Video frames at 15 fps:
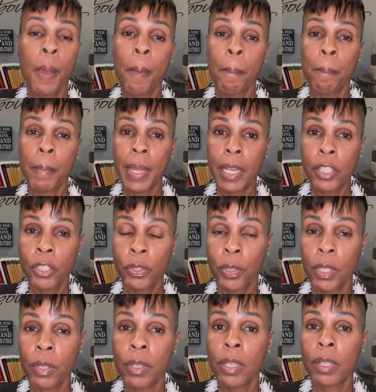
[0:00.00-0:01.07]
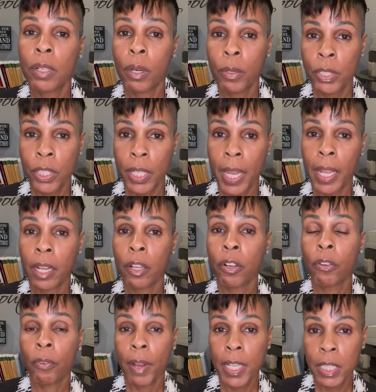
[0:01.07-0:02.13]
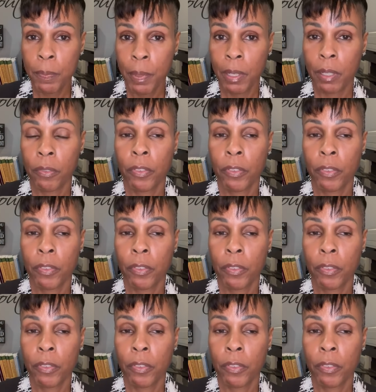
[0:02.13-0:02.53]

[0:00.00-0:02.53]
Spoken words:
Make sure you negotiate a grace period